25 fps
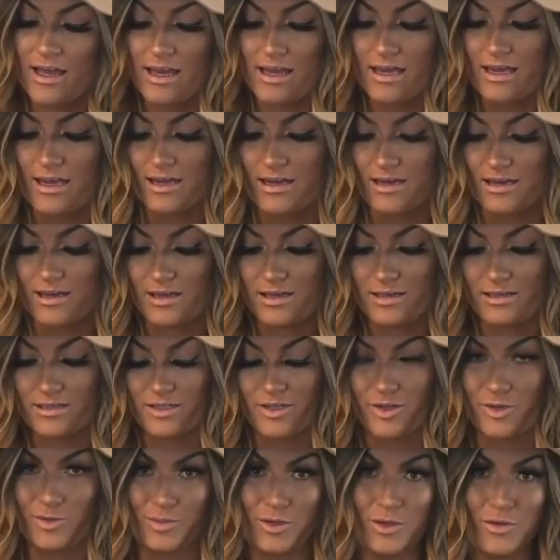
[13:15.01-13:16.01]
and
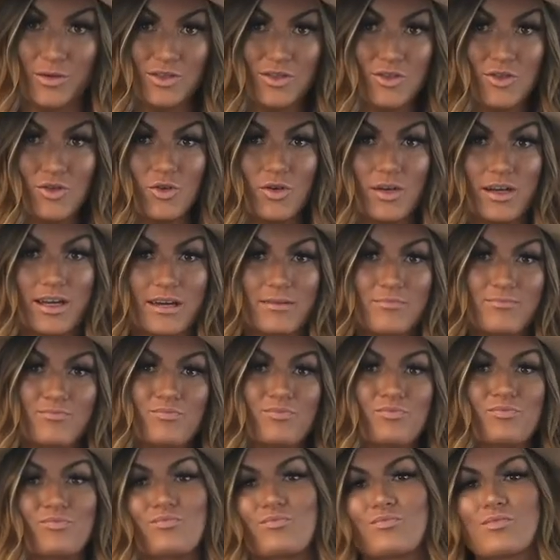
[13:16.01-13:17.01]
I hope you enjoy.
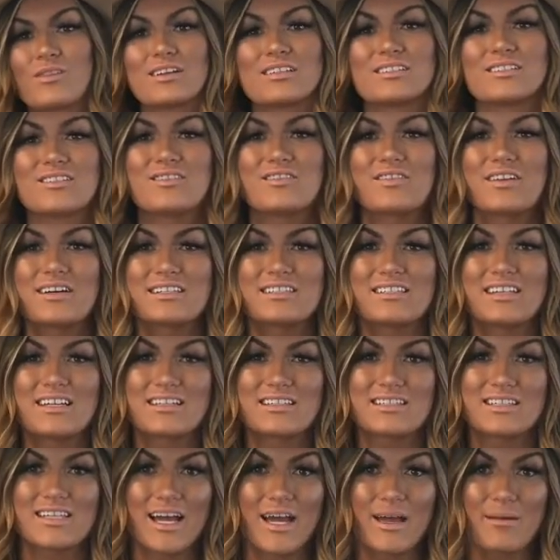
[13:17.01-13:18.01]
See you guys
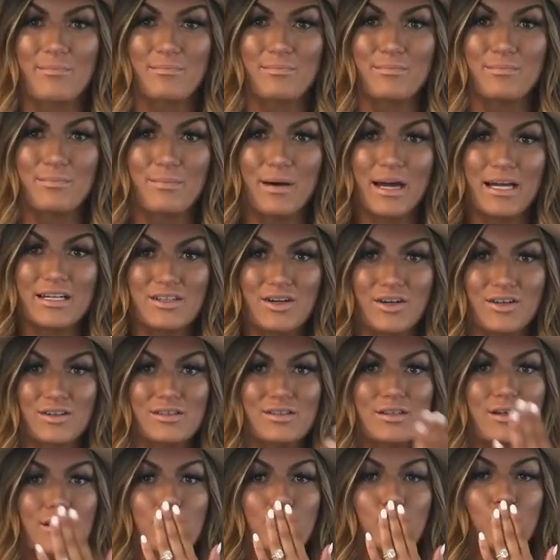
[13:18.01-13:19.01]
next time. Bye,
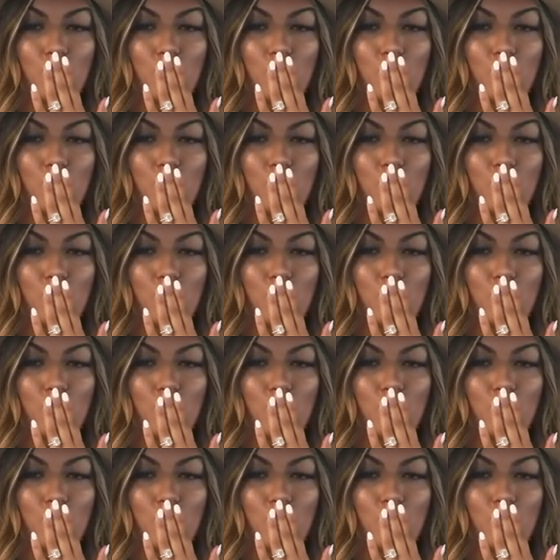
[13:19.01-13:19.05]
dolls.